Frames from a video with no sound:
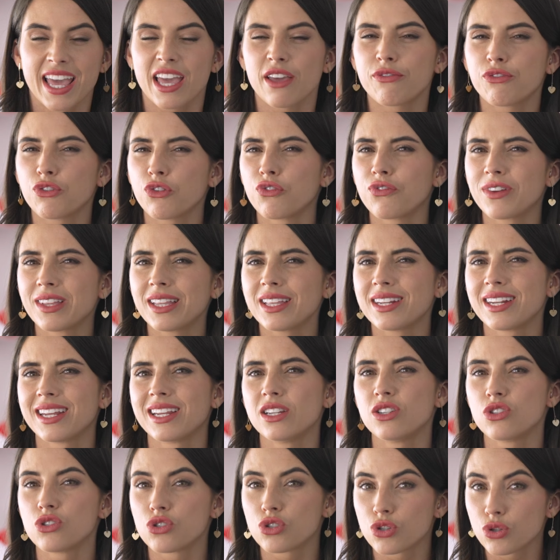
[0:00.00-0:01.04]
If you fill it
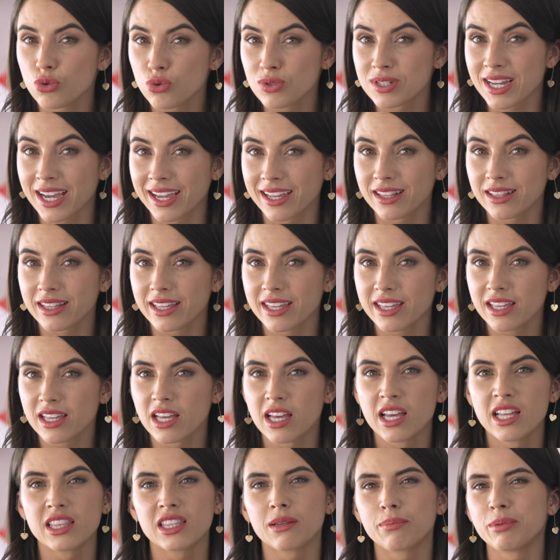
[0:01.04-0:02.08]
in too tightly,
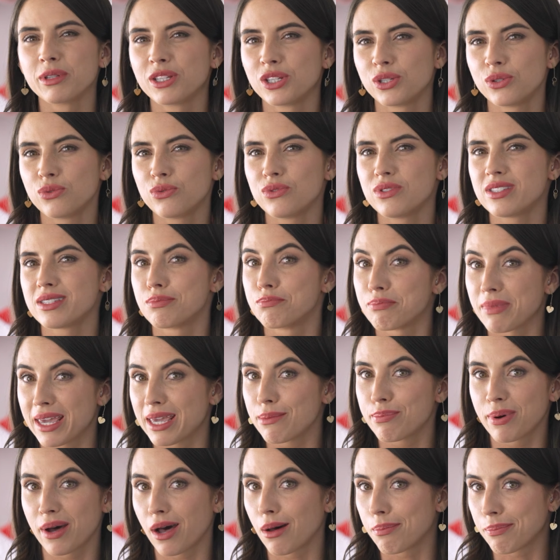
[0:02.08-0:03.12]
the balloons may
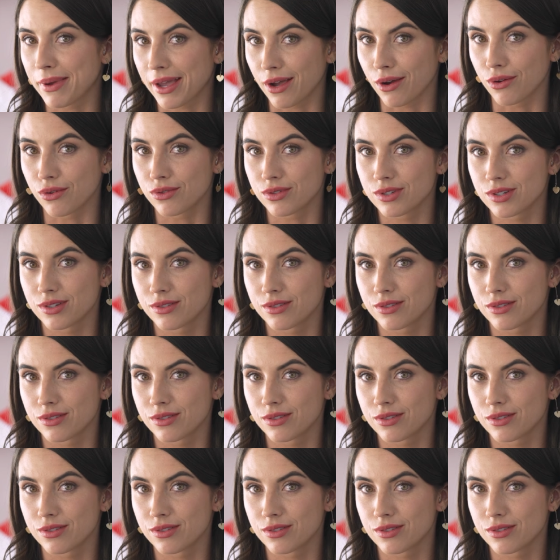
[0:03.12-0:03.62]
pop out.